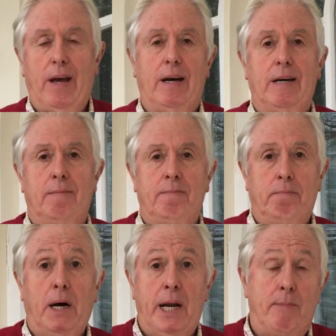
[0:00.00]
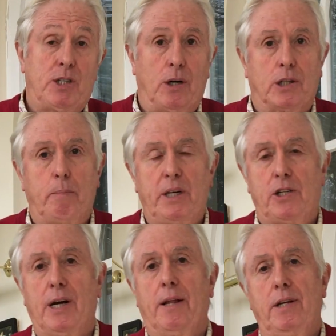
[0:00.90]
My name is Dr.
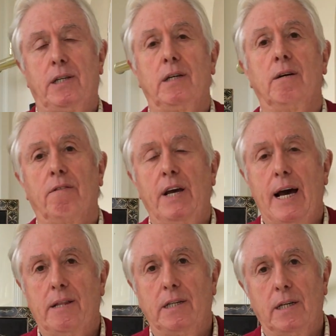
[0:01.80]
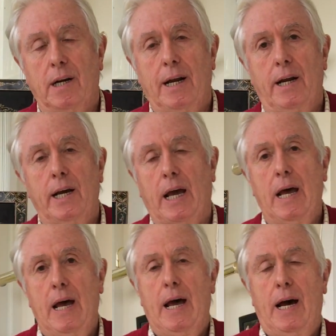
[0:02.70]
Peter Atherton of the Atherton
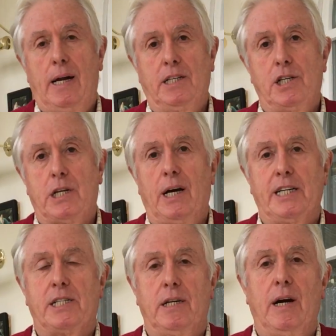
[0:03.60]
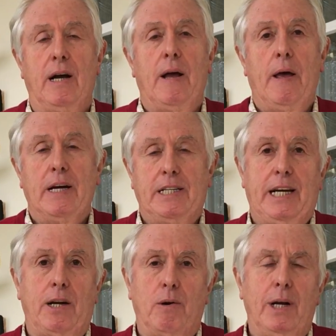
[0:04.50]
Clinic, and I'd just like to
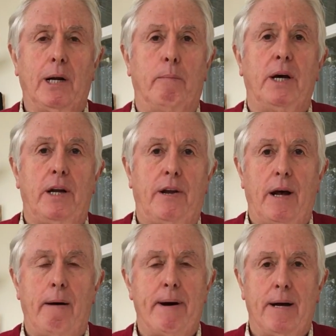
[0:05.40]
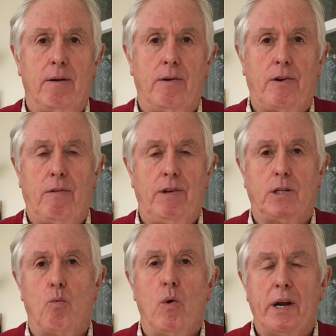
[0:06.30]
tell you a little bit about
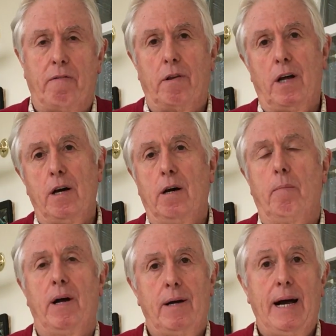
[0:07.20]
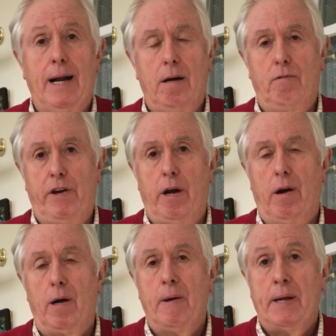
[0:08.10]
this wonderful herb, aloe
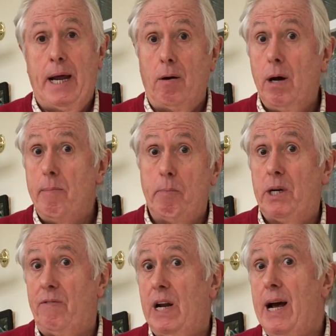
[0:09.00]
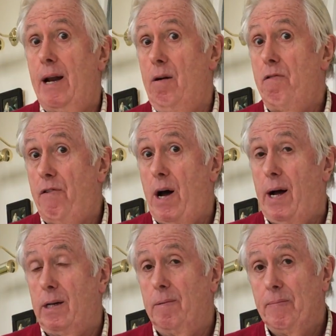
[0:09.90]
vera. Now, I'm a bit of an aloe
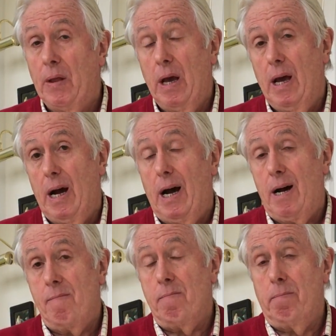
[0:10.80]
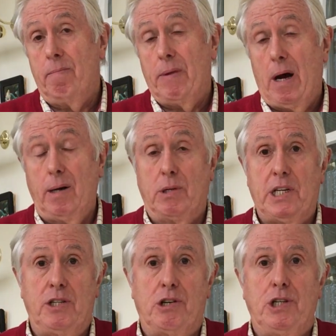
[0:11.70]
file. I was
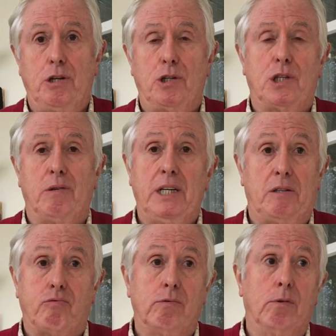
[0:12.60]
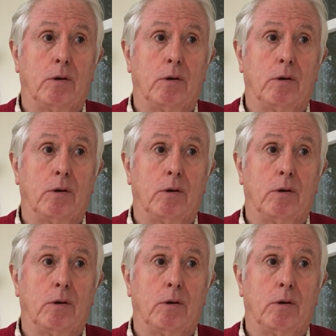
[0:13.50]
introduced to it,